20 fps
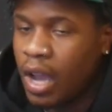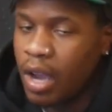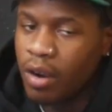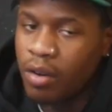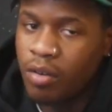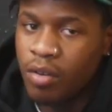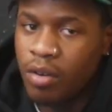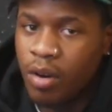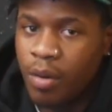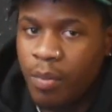
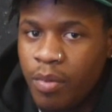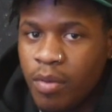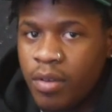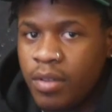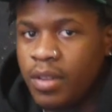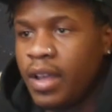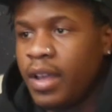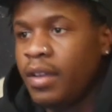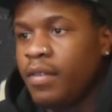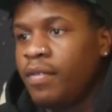grew up on
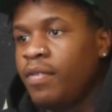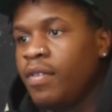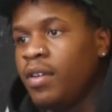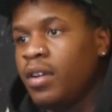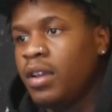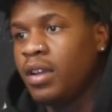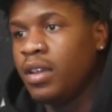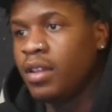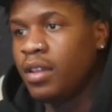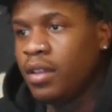like
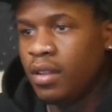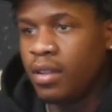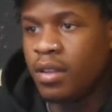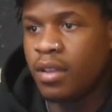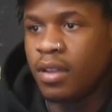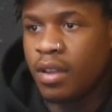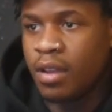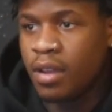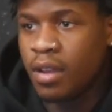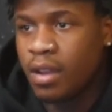fucking
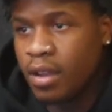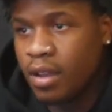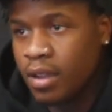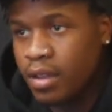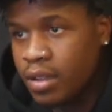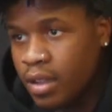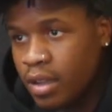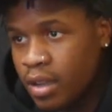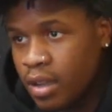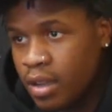
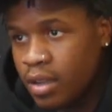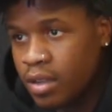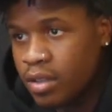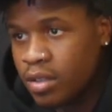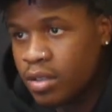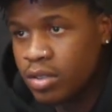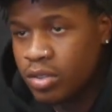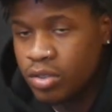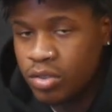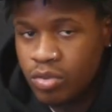
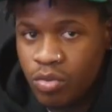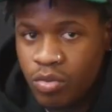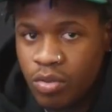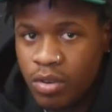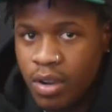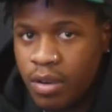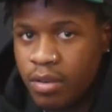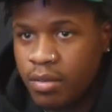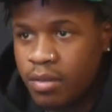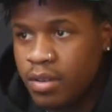Screwed
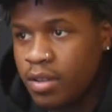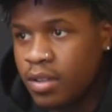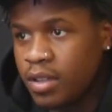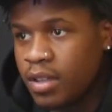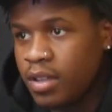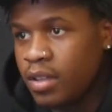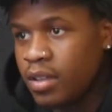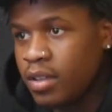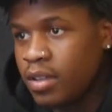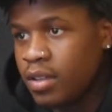Out
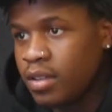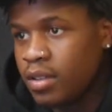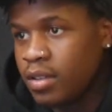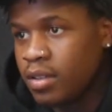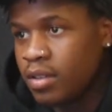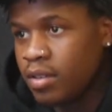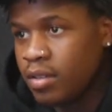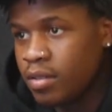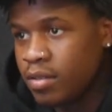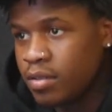Click,
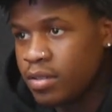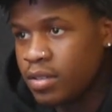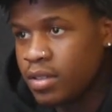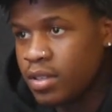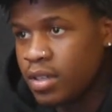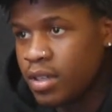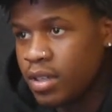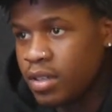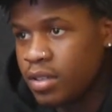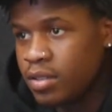you know what I'm
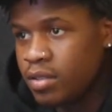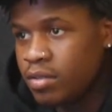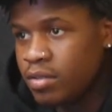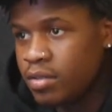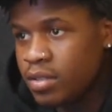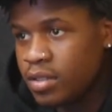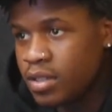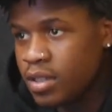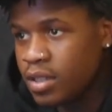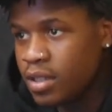saying? As you
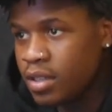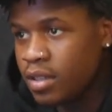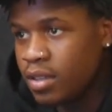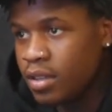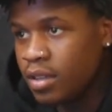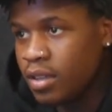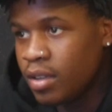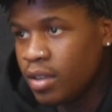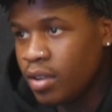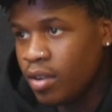see,
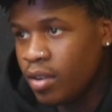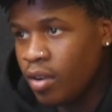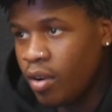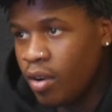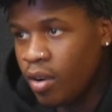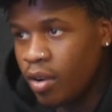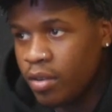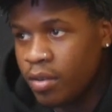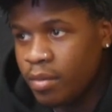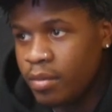
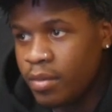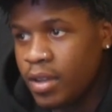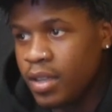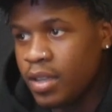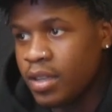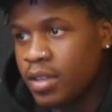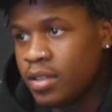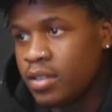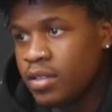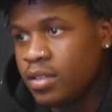all them
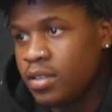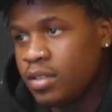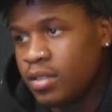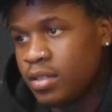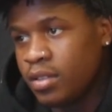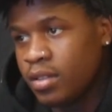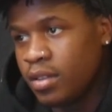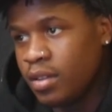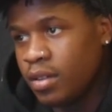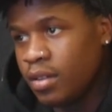
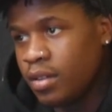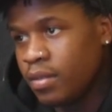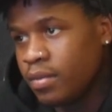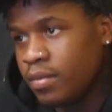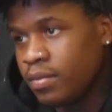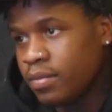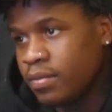niggas,